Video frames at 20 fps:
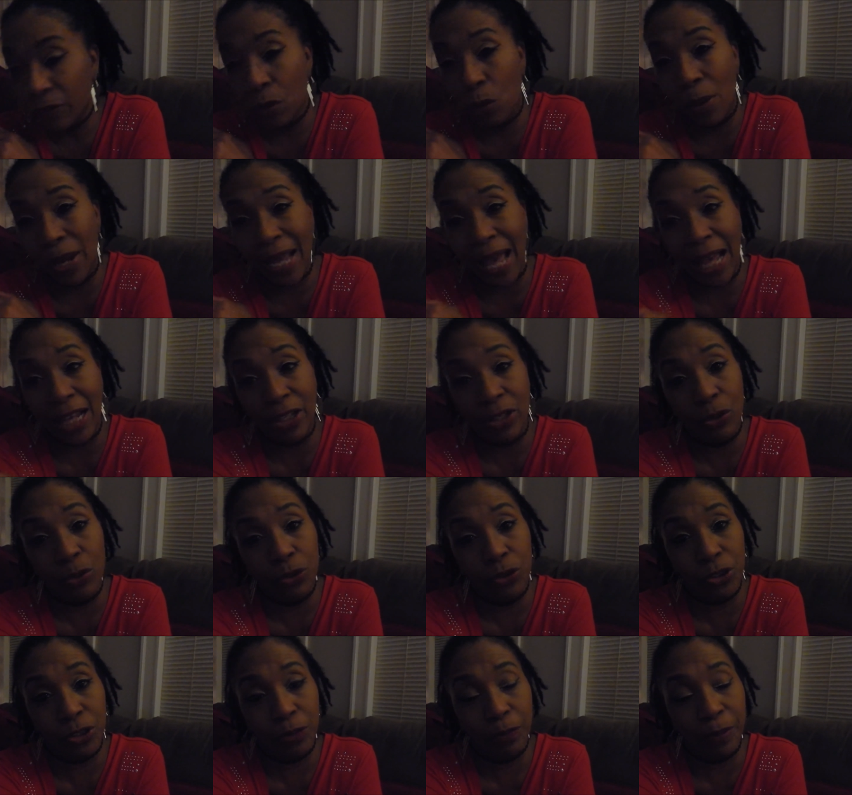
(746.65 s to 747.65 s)
the way I
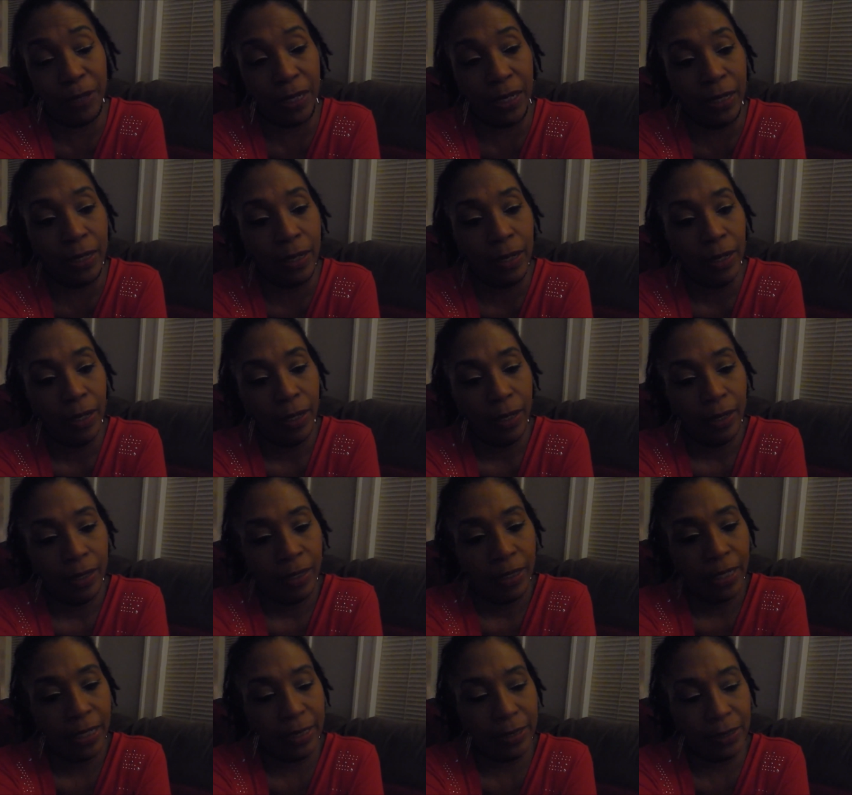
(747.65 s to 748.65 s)
used to be.
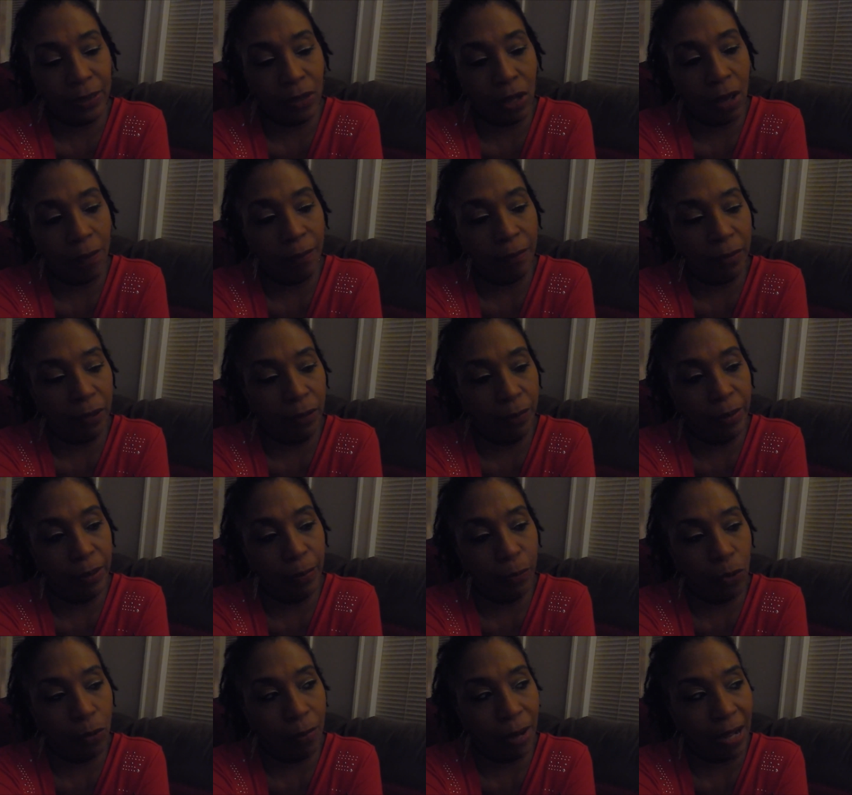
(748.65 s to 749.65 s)
And so I'm a little bit
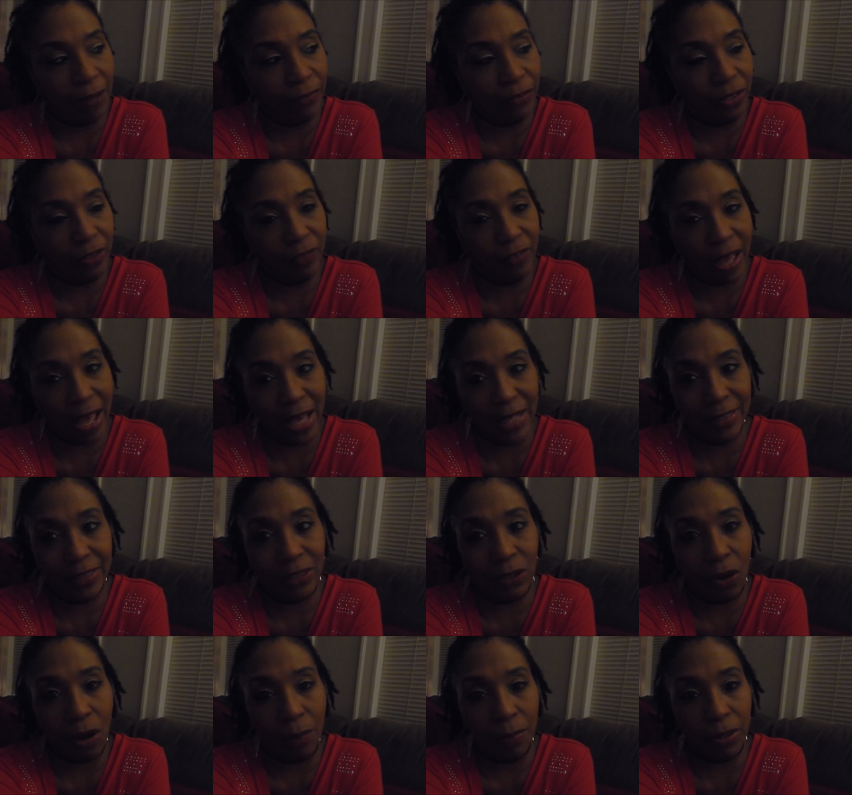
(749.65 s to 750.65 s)
more mindful of that.
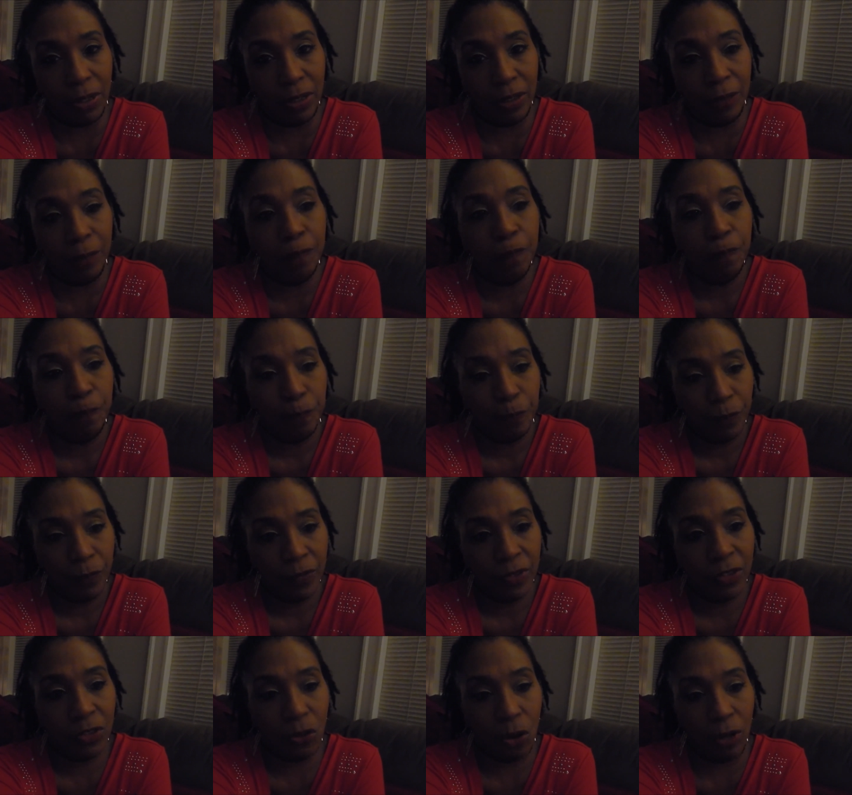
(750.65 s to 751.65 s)
So I'm going to
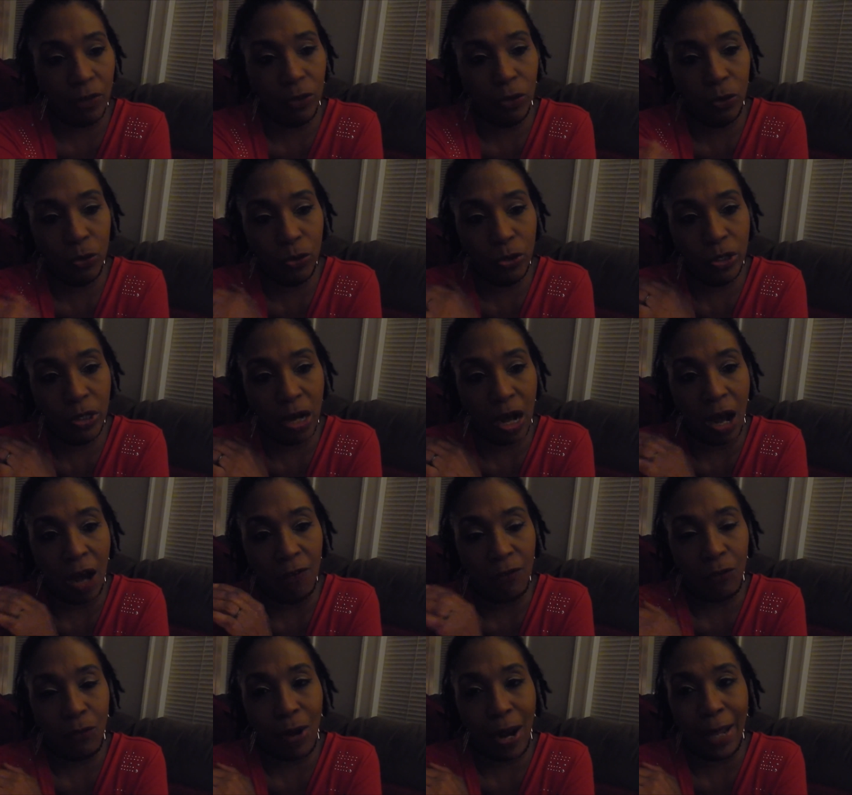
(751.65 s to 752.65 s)
start the new year
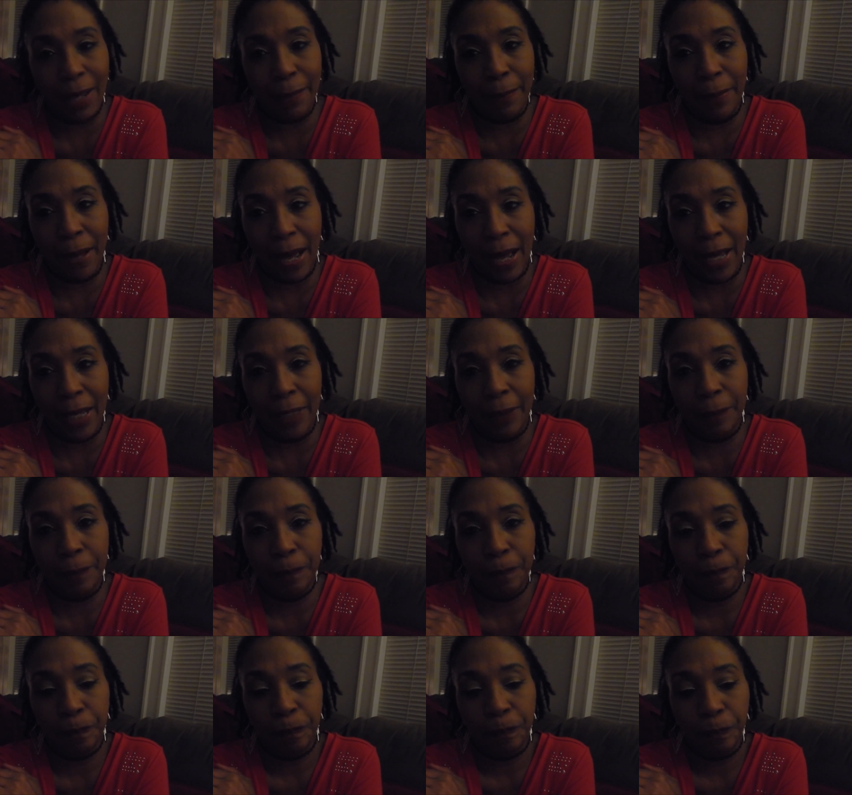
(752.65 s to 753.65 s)
off right by
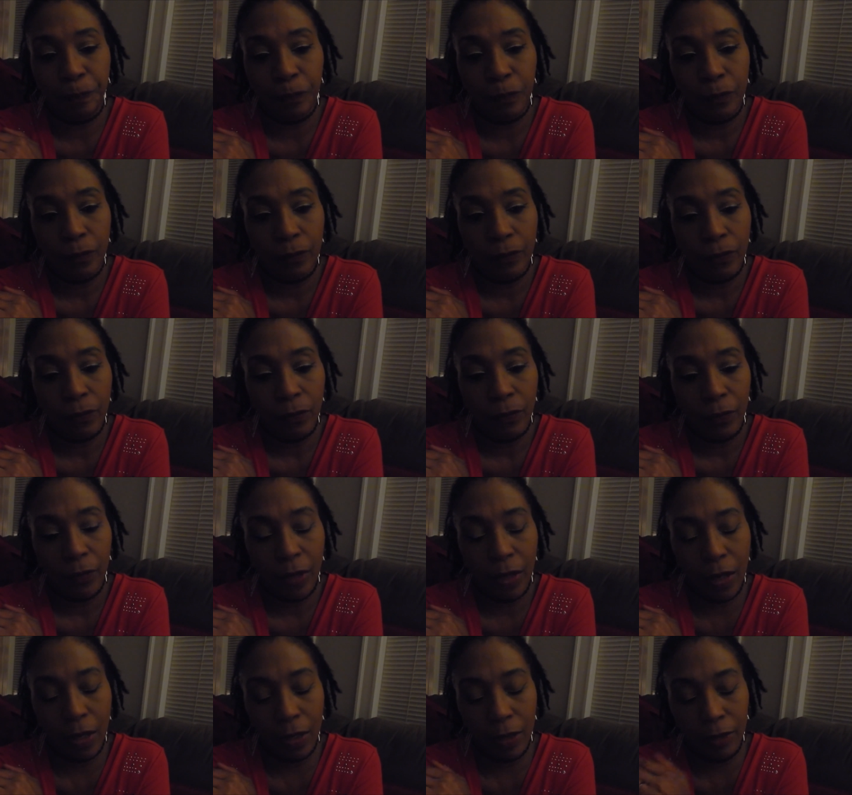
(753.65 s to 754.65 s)

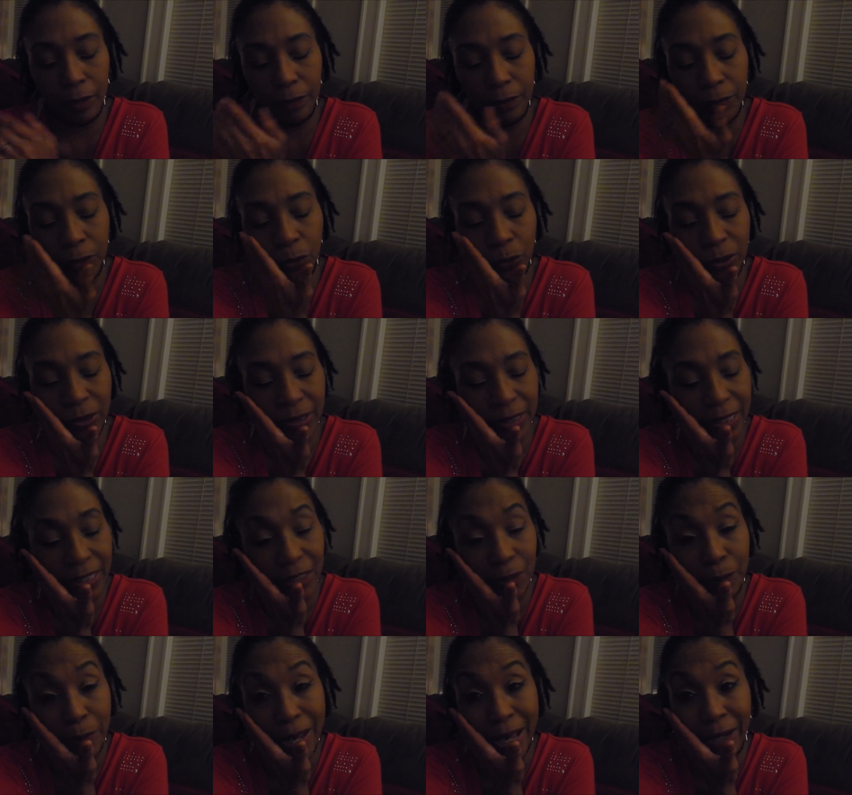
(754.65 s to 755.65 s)
um, doing
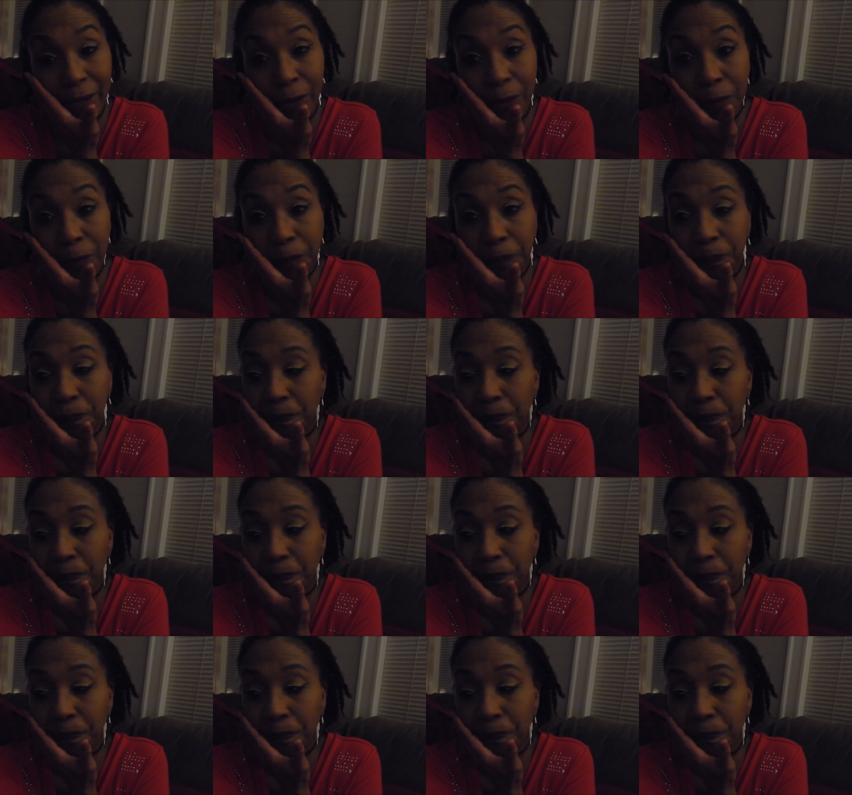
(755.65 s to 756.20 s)
things better